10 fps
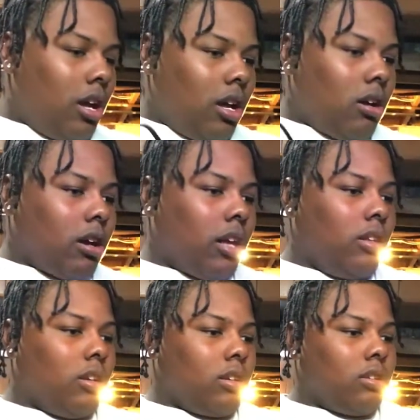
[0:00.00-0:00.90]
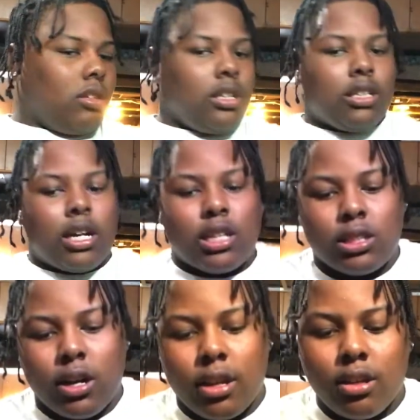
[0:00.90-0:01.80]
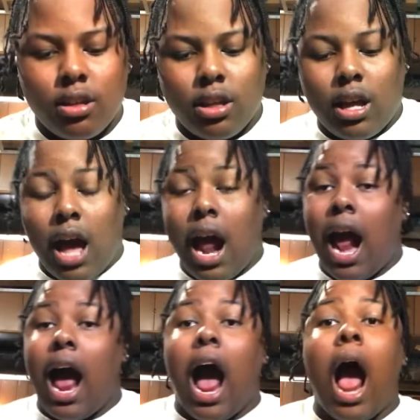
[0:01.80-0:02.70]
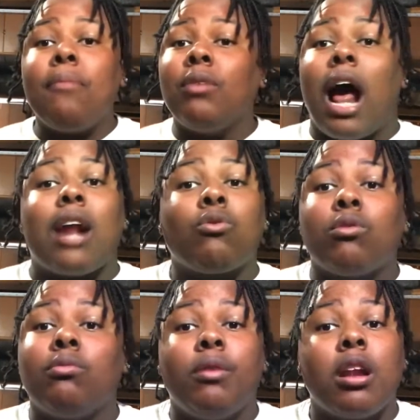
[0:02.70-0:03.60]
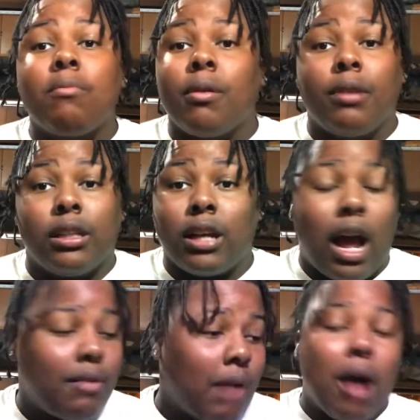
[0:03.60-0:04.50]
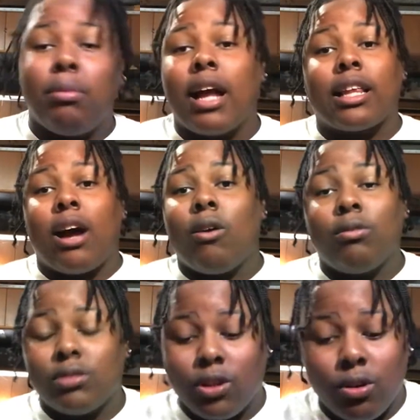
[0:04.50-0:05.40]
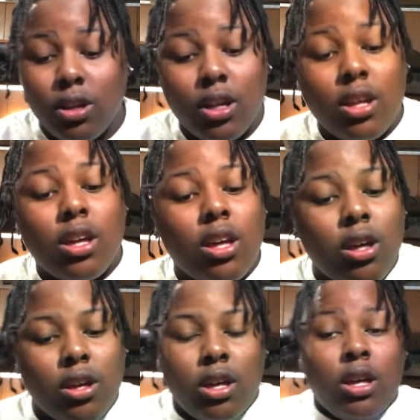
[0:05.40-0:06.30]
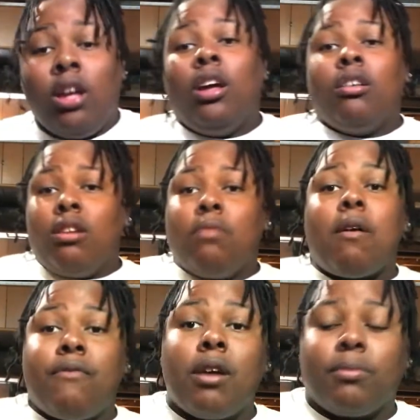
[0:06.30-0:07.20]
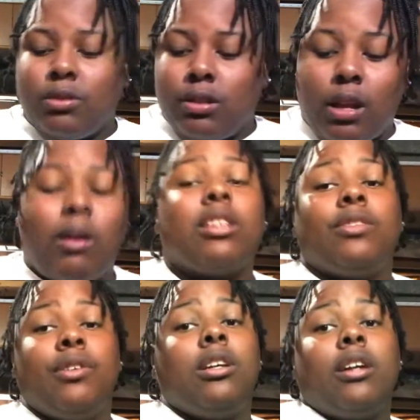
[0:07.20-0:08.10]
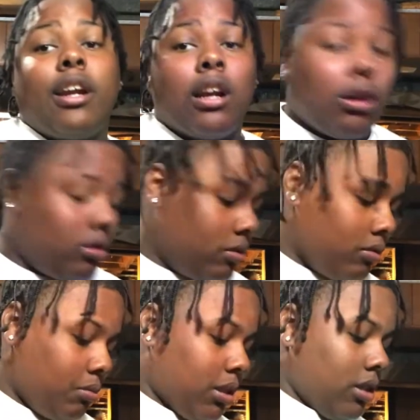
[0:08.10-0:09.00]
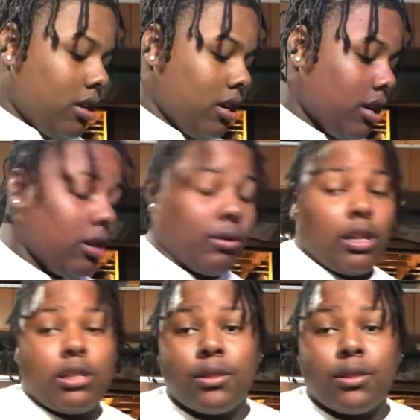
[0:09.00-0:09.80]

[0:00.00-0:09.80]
Okay, look. This how I started. I, don't I don't really remember nothing. I, I blacked out. So my family, they watch this video, they know. But anyways,